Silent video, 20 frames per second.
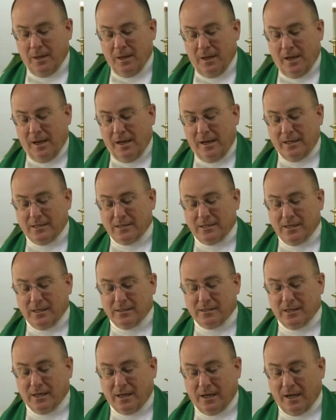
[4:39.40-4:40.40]
And it
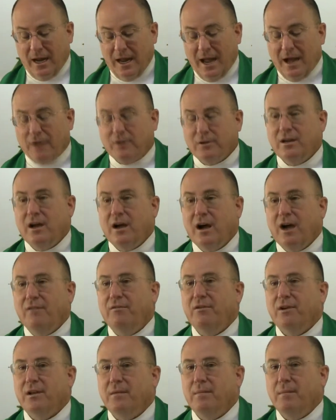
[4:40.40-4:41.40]
says the cloud
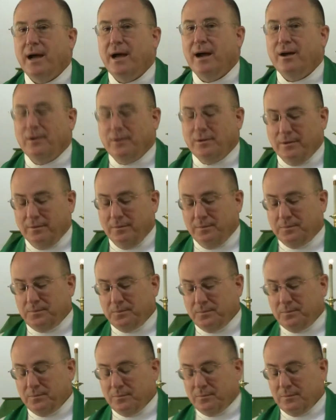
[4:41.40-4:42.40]
covered the mountain.
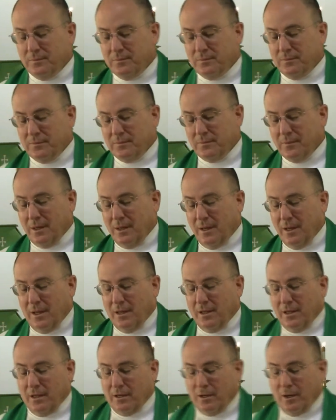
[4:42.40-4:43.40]

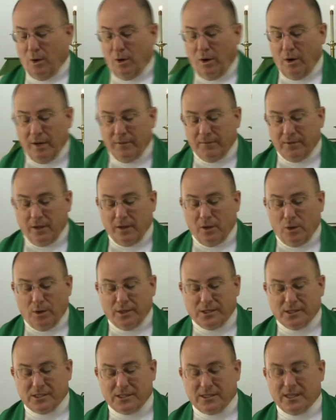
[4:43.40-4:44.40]
The glory of the
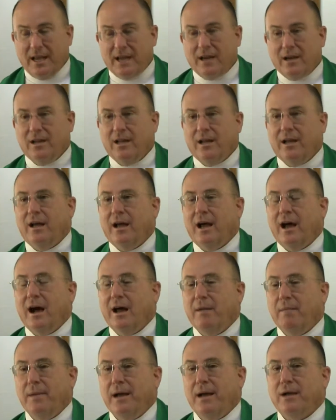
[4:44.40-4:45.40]
Lord settled
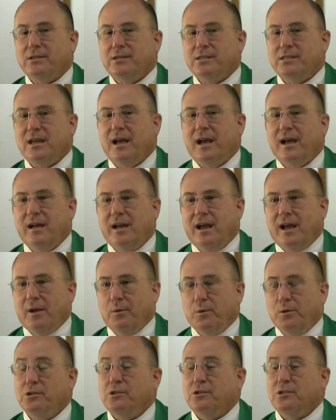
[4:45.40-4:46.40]
on Mount Sinai,
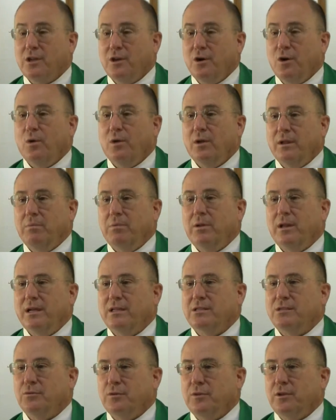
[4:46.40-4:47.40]
which is the holy
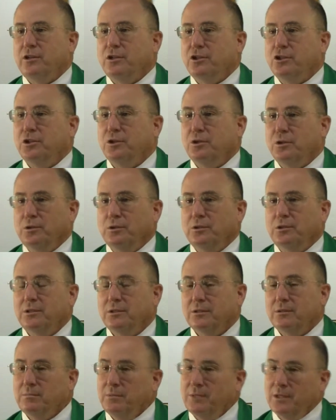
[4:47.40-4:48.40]
place for the Jews,
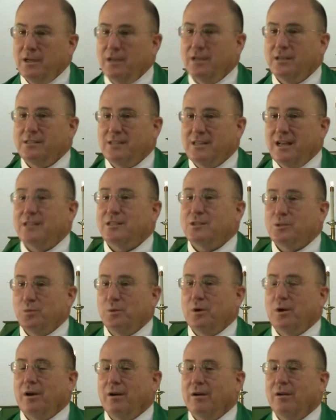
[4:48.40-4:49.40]
because that's
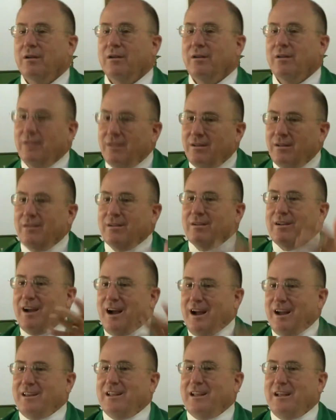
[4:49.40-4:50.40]
where
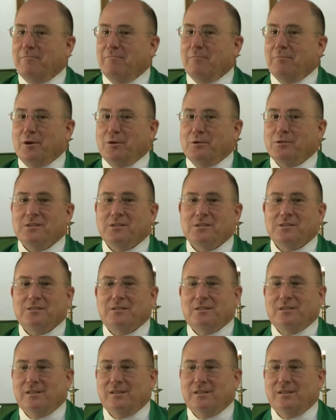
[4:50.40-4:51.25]
God gave Moses